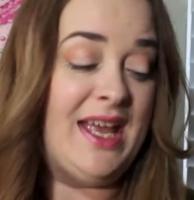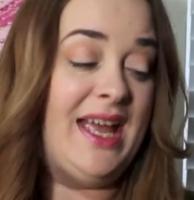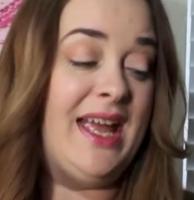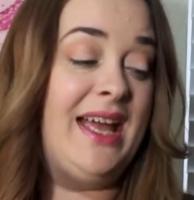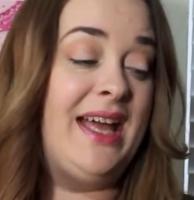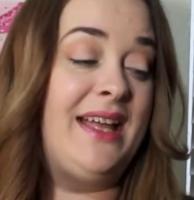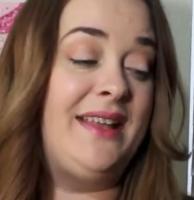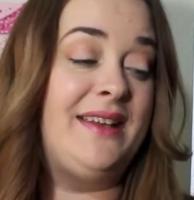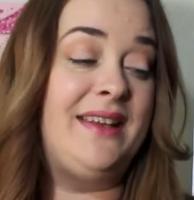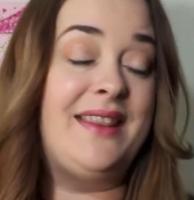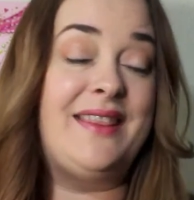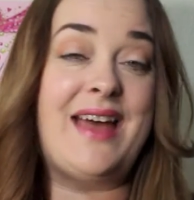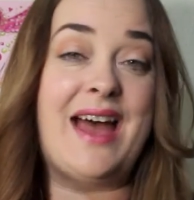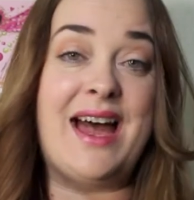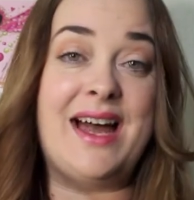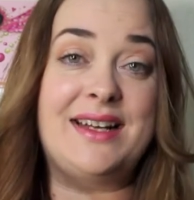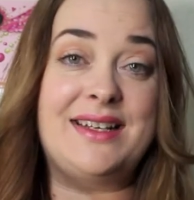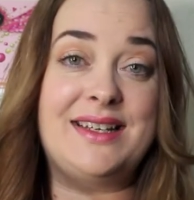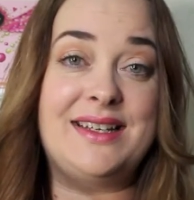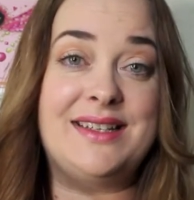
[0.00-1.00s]
and
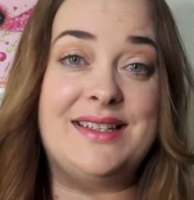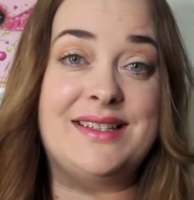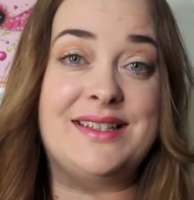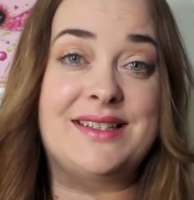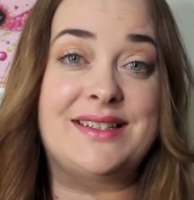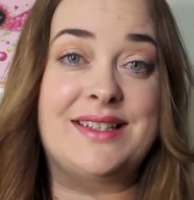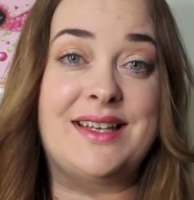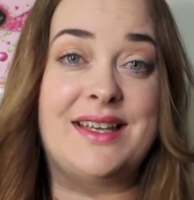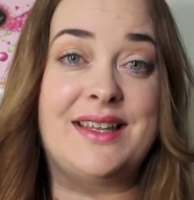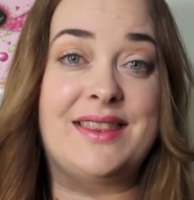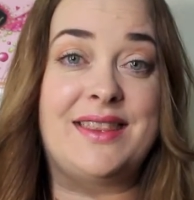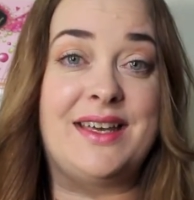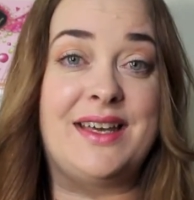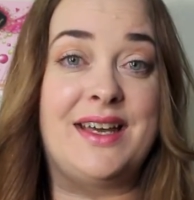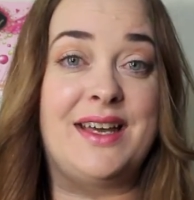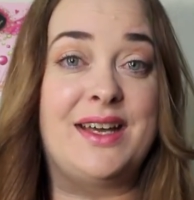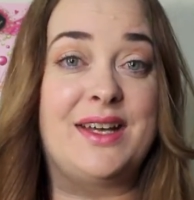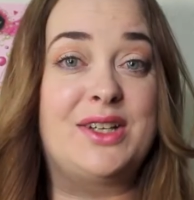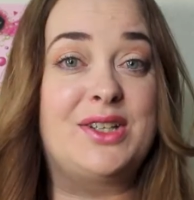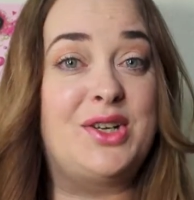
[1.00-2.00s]
that is
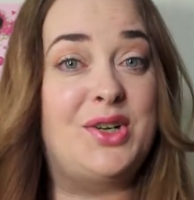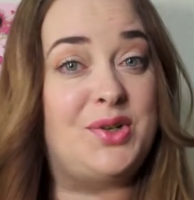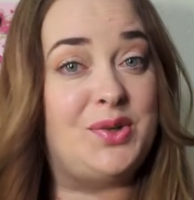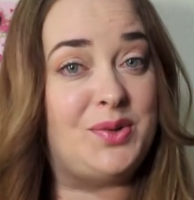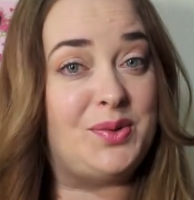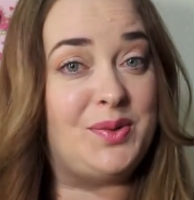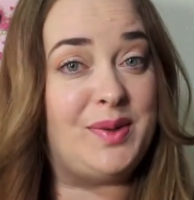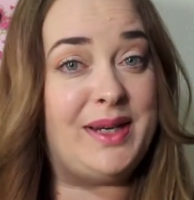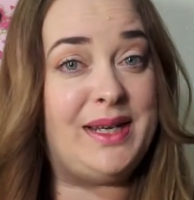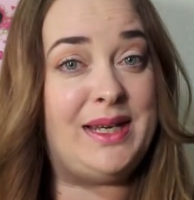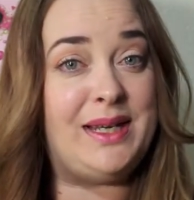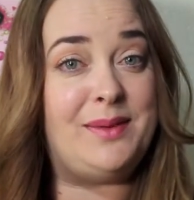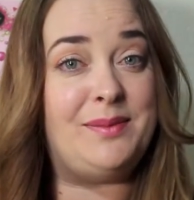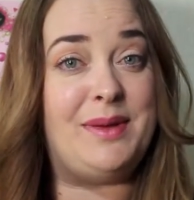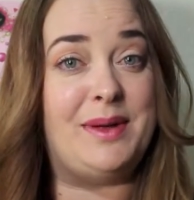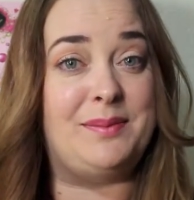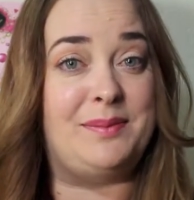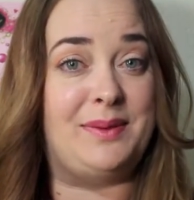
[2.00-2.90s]
the cream